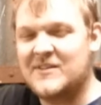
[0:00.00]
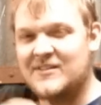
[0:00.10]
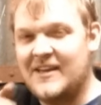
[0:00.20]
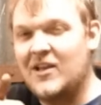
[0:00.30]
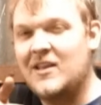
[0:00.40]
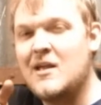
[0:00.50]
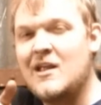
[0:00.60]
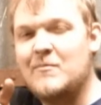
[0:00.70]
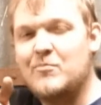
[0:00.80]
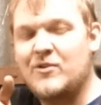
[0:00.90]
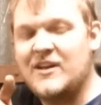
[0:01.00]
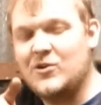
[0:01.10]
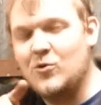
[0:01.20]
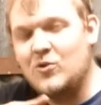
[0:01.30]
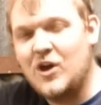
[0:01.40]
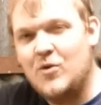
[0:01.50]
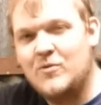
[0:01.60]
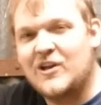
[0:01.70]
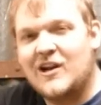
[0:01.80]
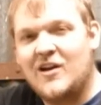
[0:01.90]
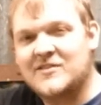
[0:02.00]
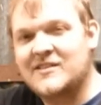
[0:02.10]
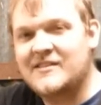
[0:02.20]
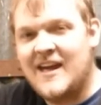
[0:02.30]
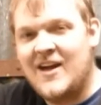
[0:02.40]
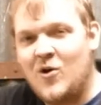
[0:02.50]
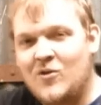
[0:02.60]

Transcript: but still pretty cool go with the glasses there